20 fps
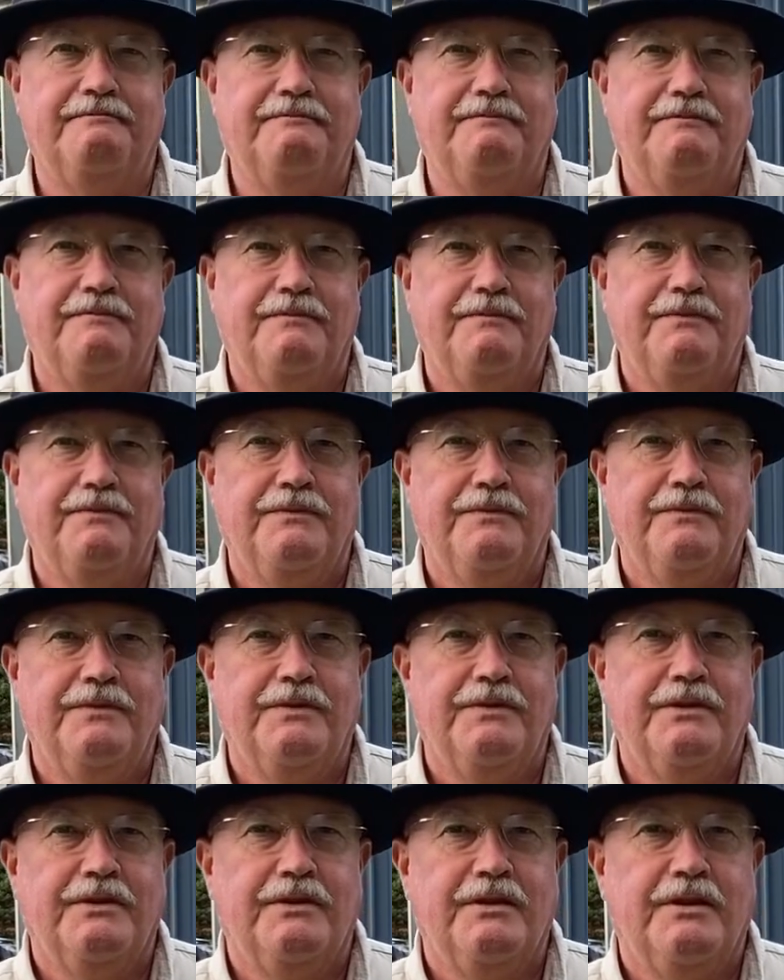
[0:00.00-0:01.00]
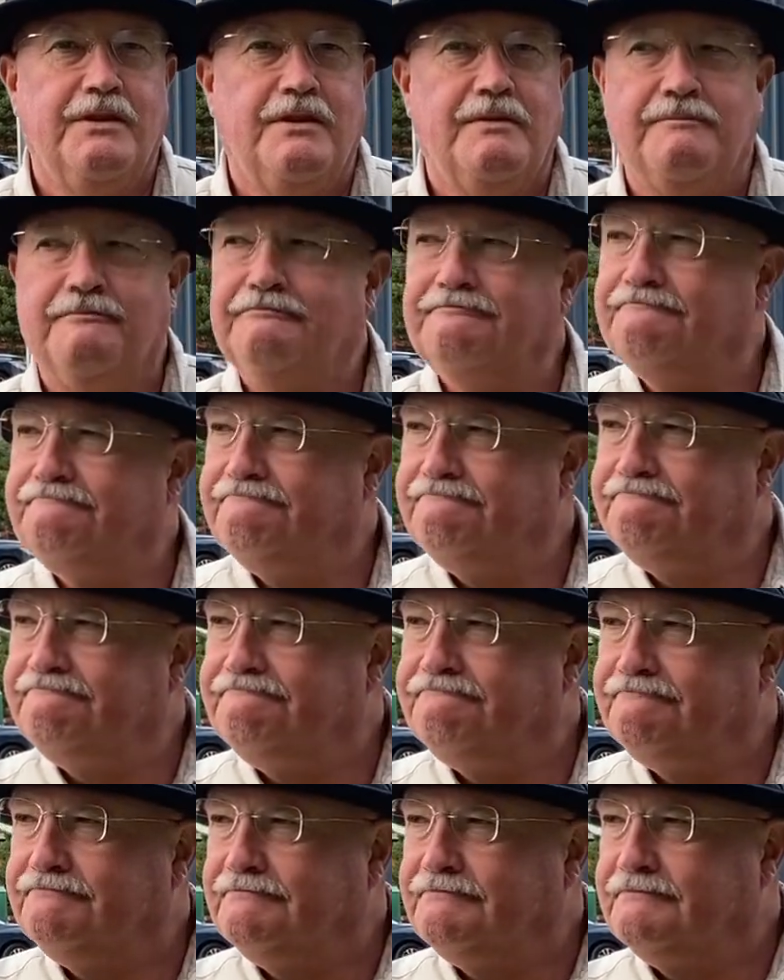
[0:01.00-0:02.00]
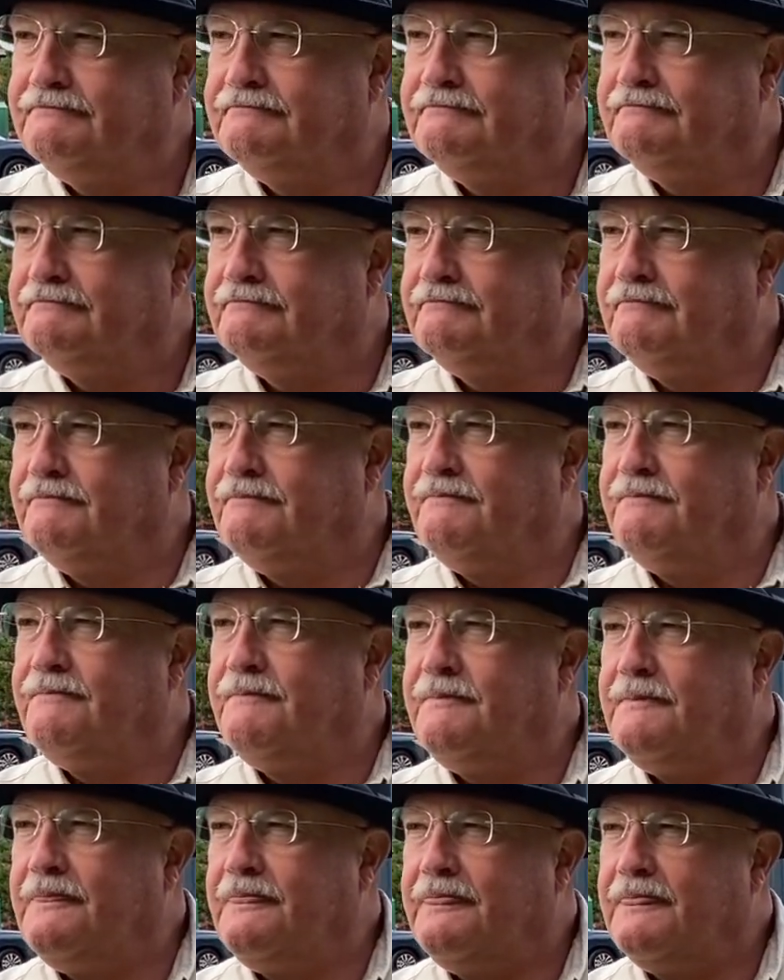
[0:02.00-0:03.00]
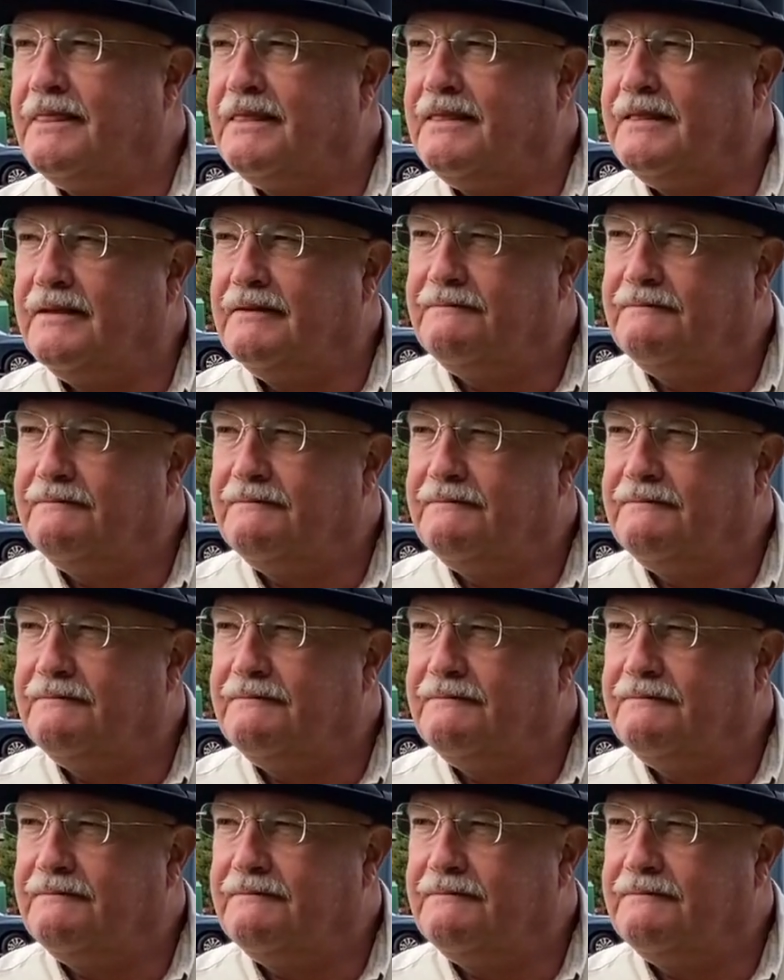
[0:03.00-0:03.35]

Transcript: (silence)